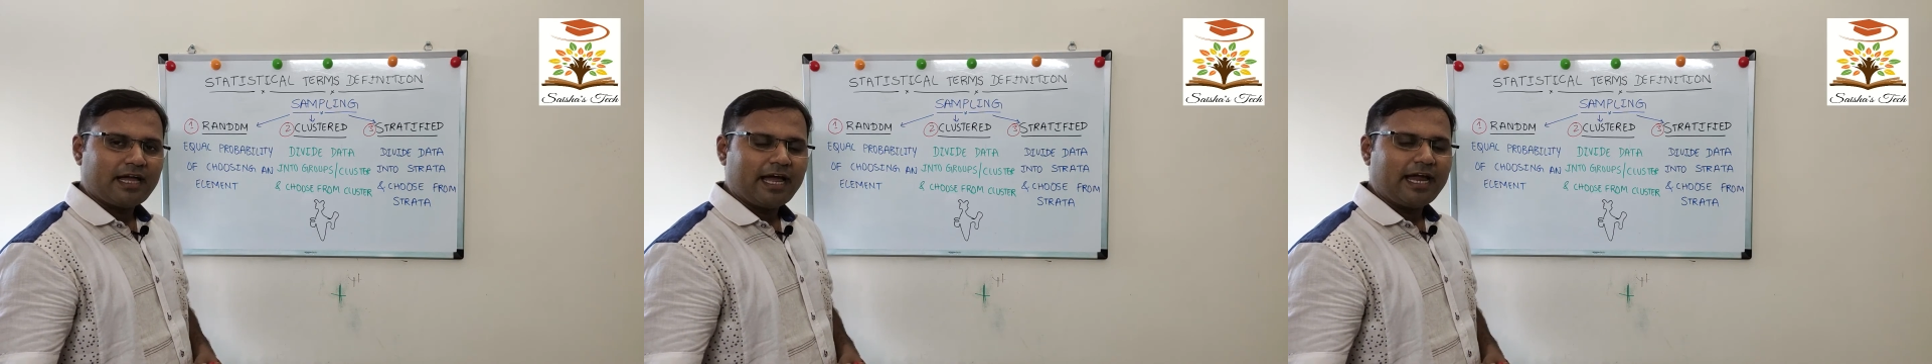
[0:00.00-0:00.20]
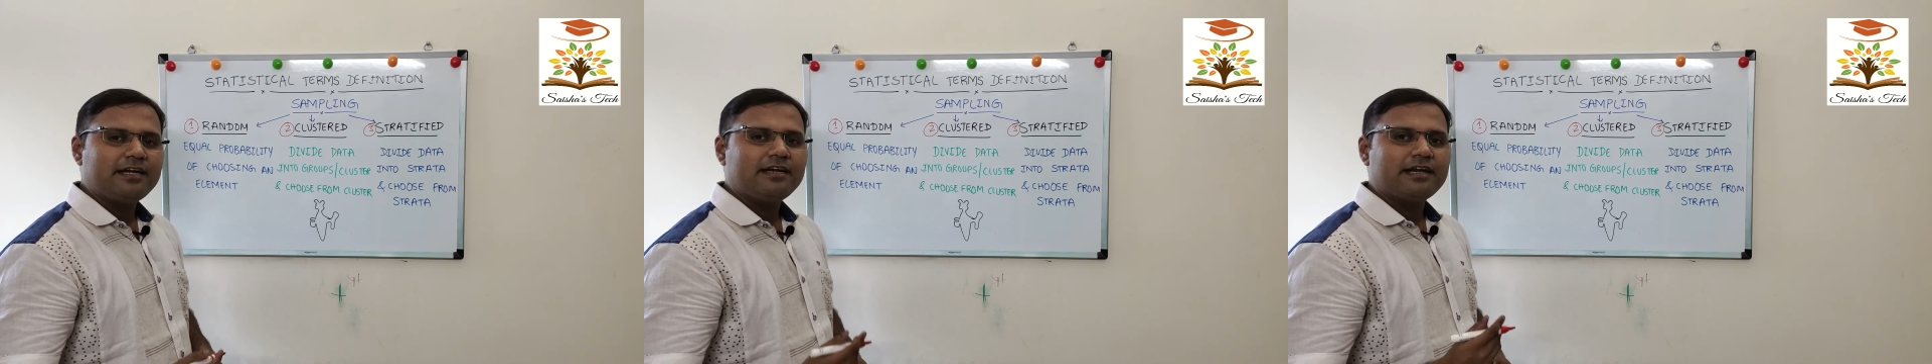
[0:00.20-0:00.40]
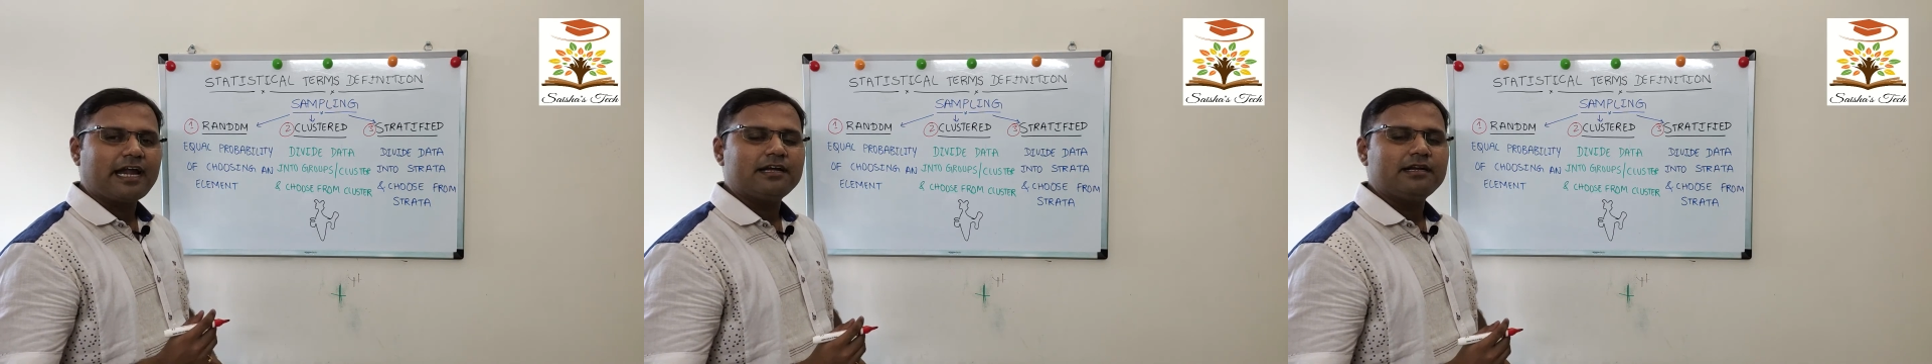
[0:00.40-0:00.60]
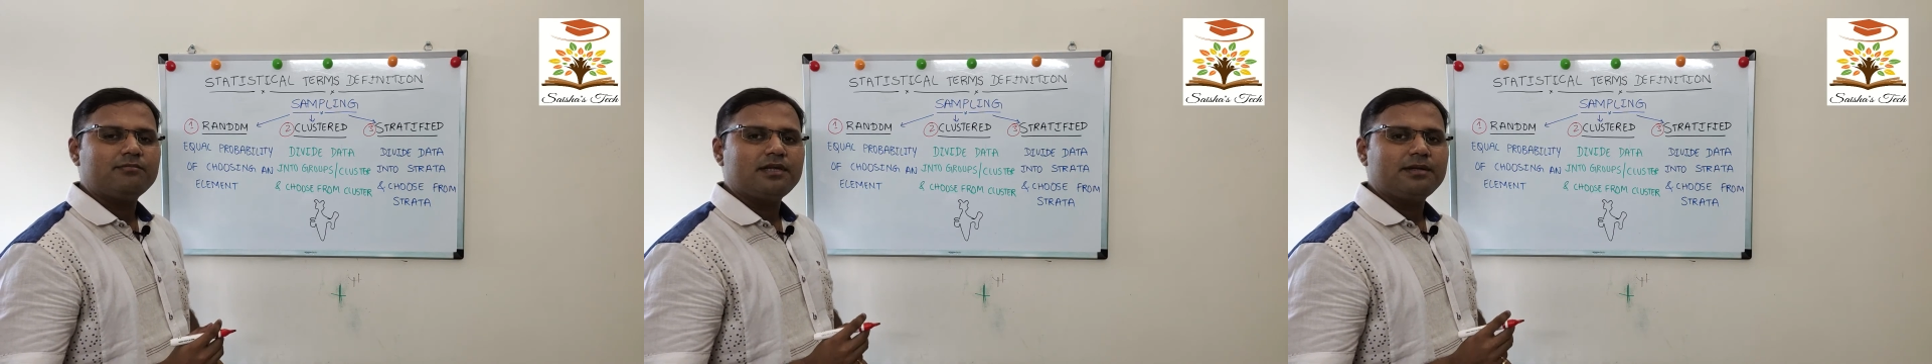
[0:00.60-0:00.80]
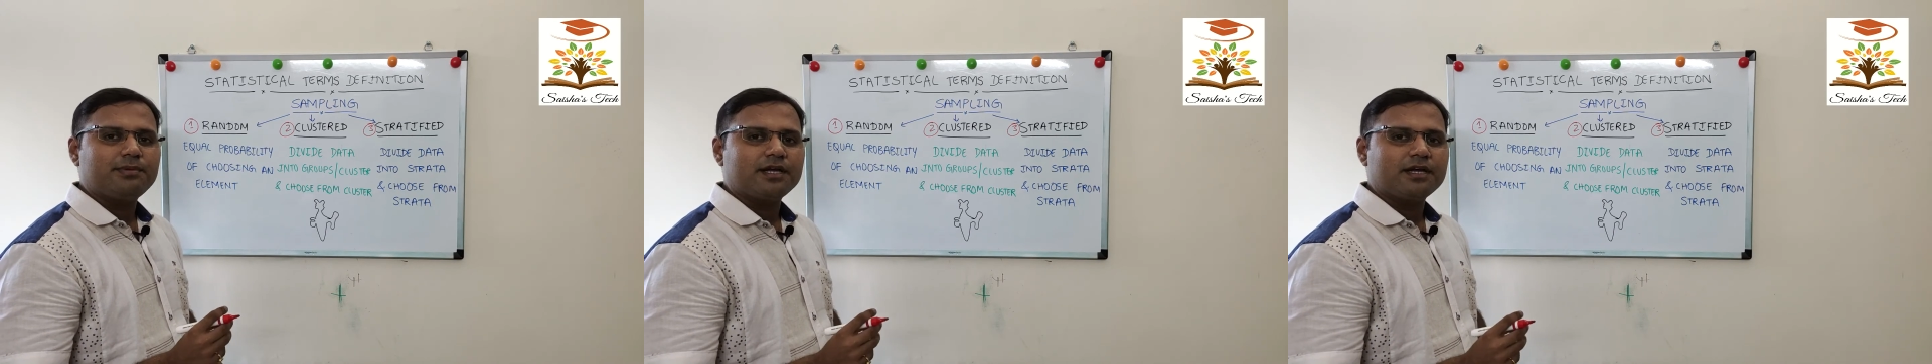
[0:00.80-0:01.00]
and
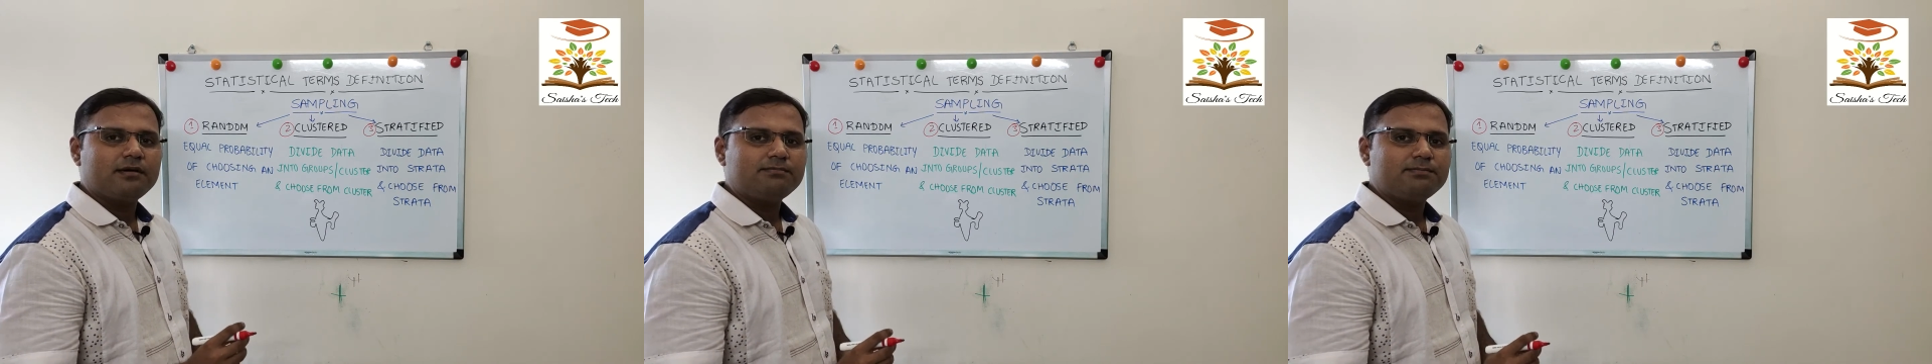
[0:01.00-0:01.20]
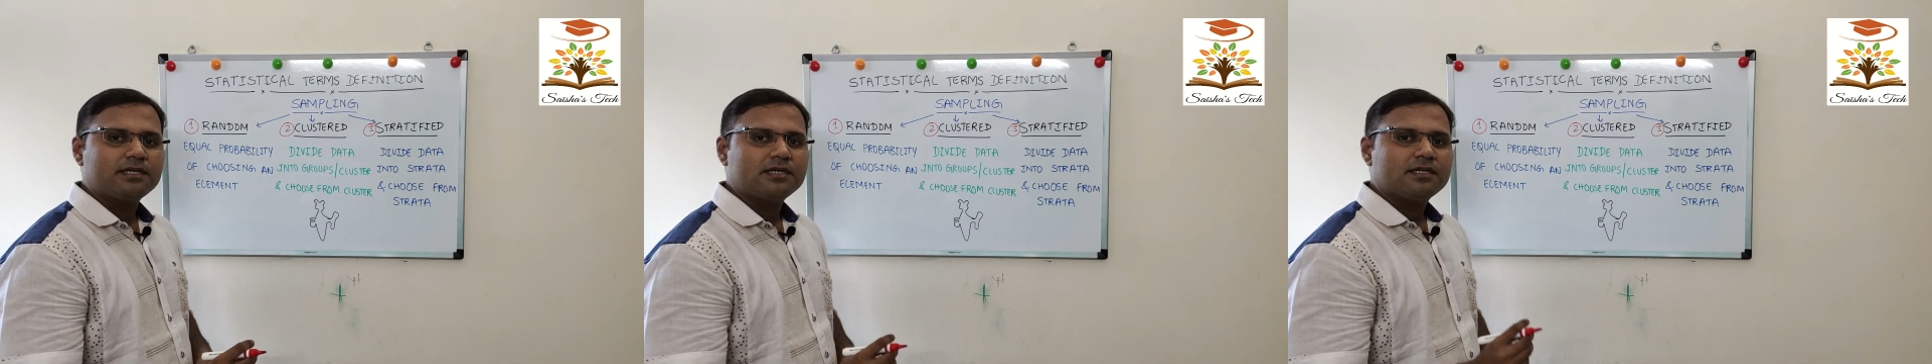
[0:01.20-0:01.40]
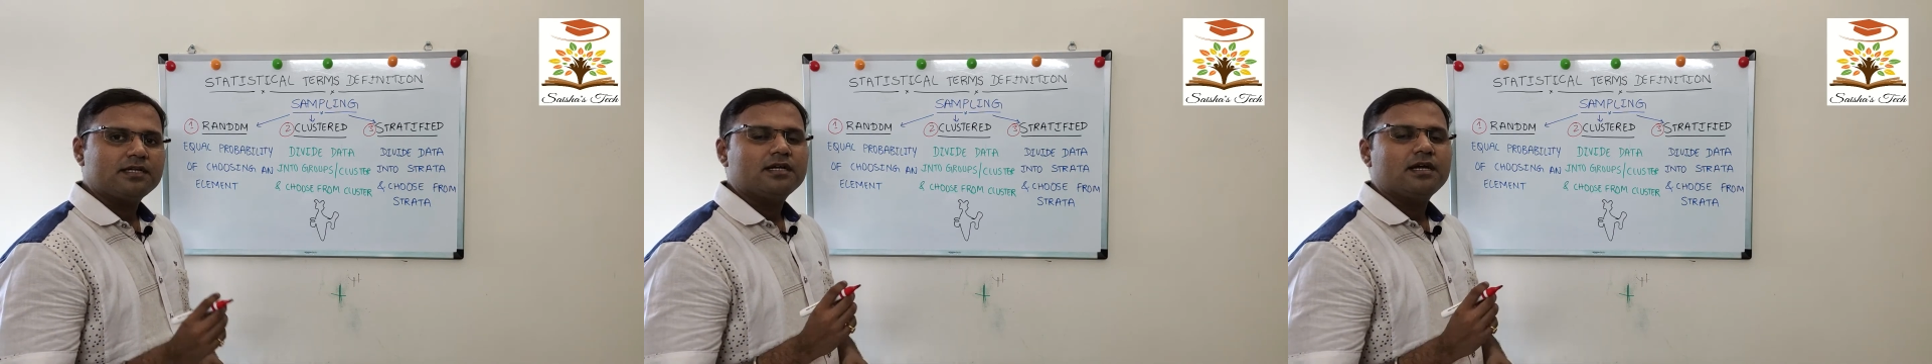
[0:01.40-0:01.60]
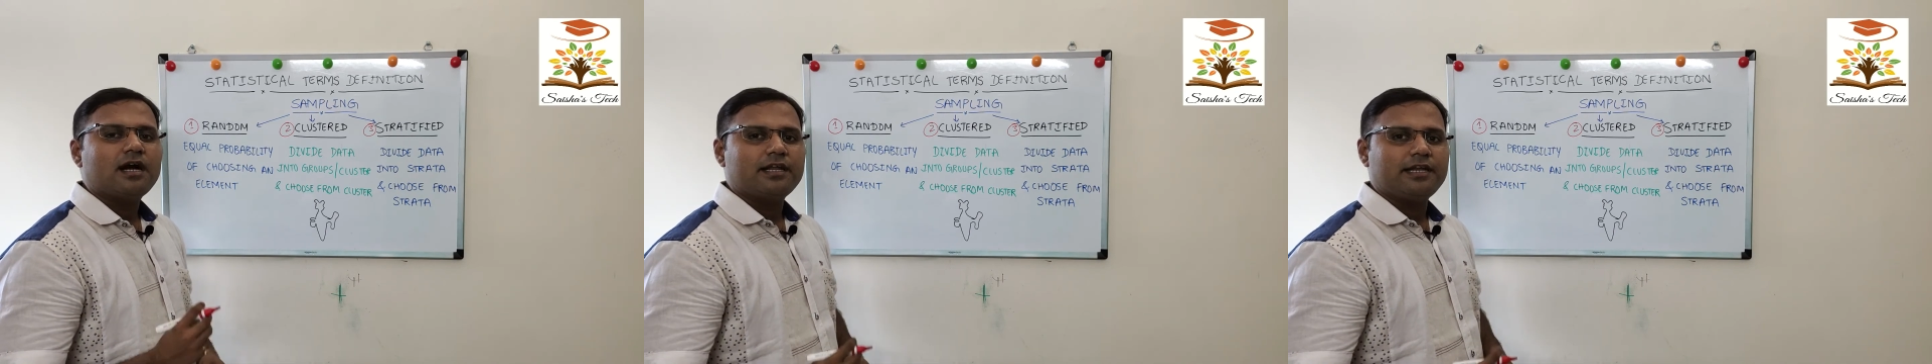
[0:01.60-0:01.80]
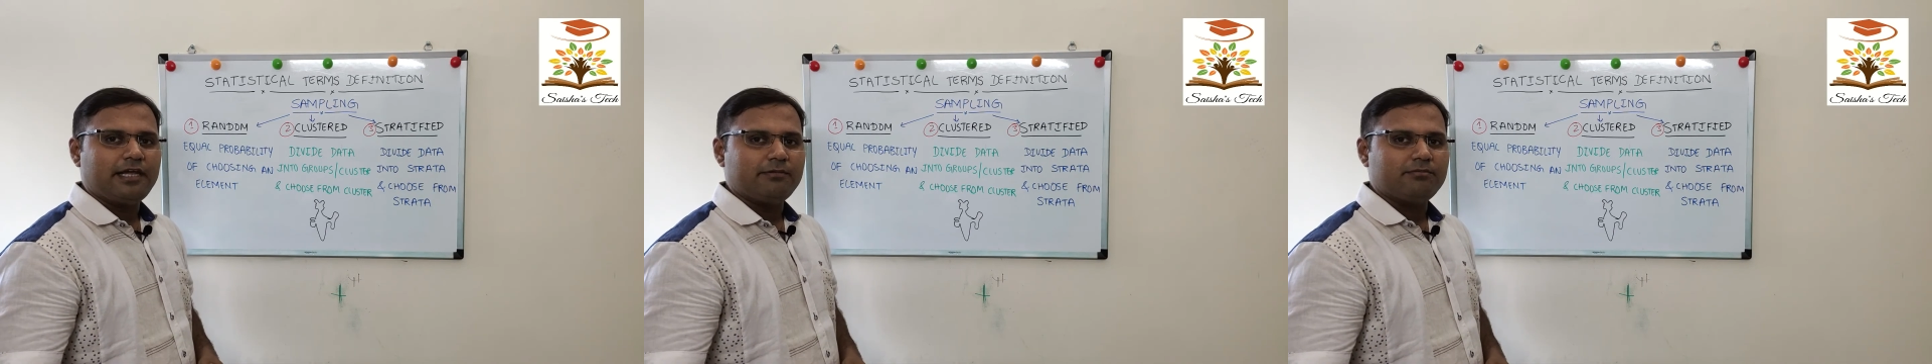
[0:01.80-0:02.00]
randomly pick up
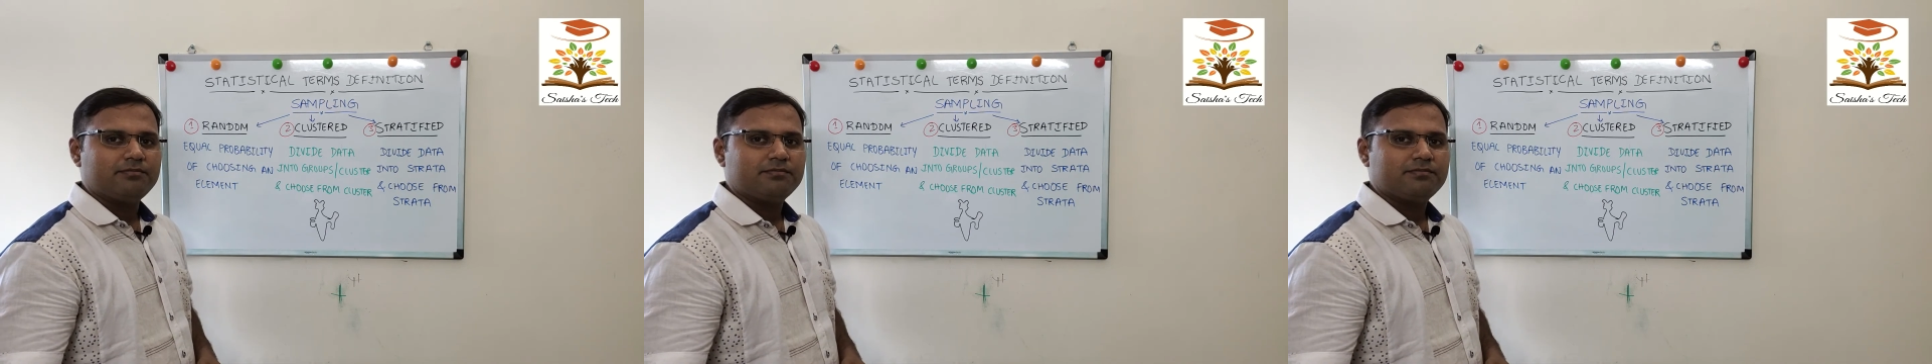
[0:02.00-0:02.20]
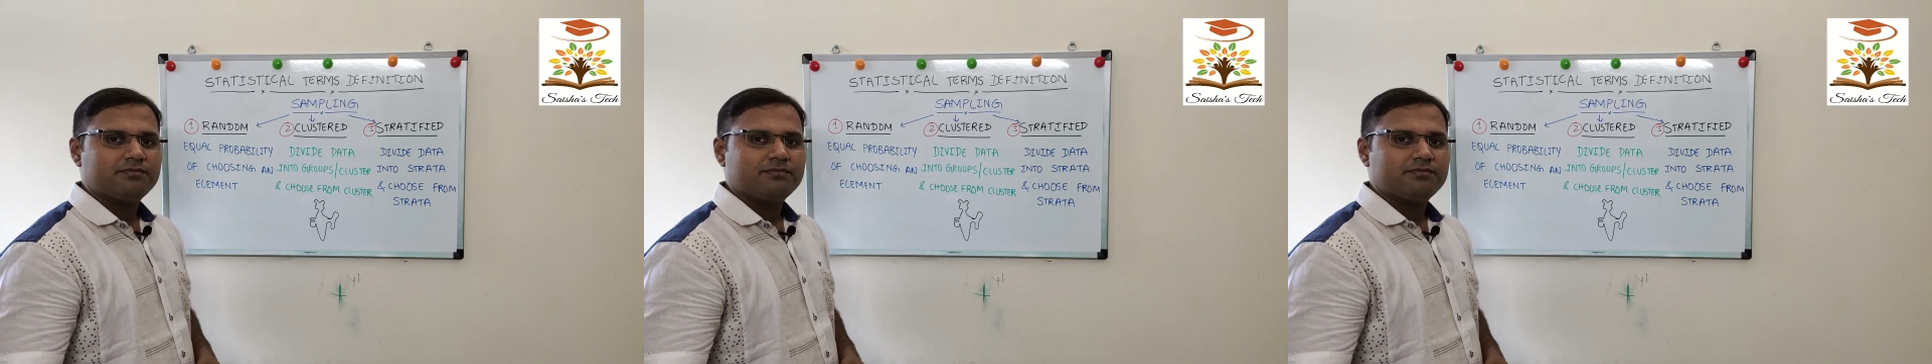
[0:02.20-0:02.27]
a name,